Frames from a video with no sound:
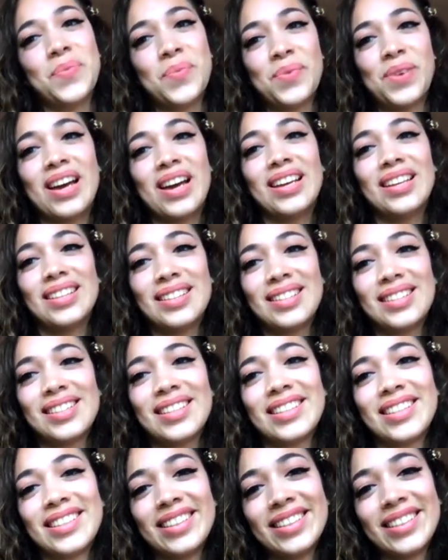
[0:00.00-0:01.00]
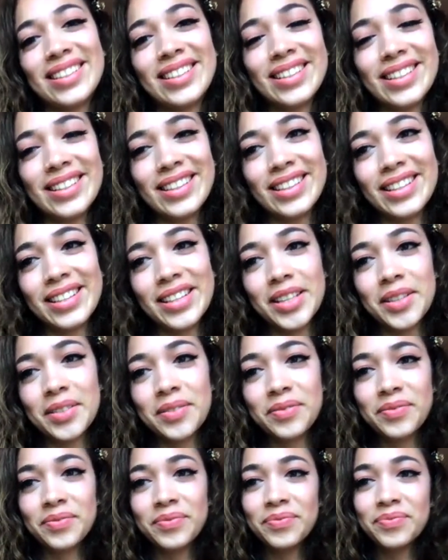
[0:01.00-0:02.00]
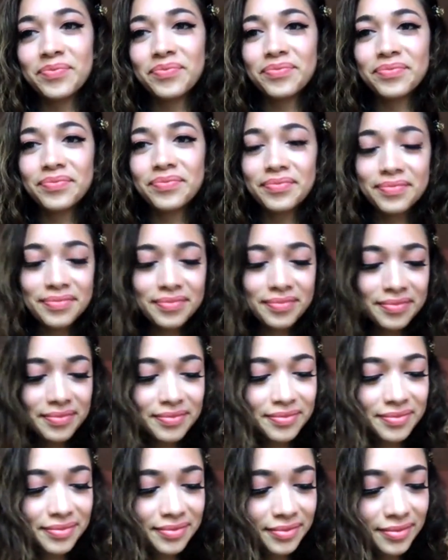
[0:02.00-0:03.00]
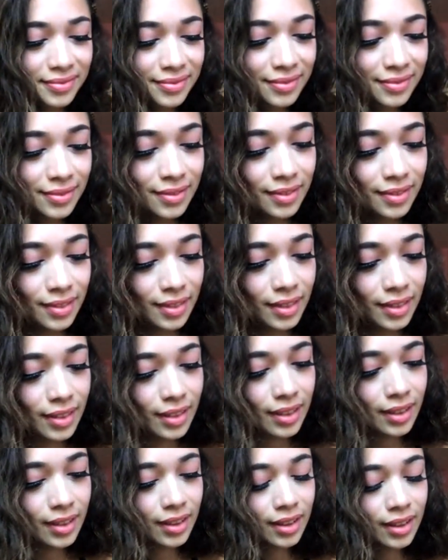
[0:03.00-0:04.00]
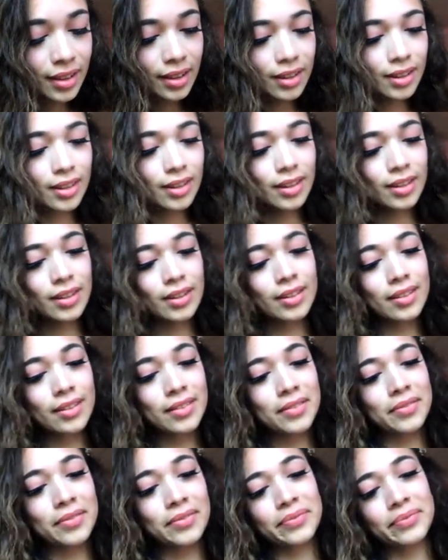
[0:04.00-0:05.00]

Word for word: Right. Uh, Kevin D says, "What's your thoughts on high beat movement?"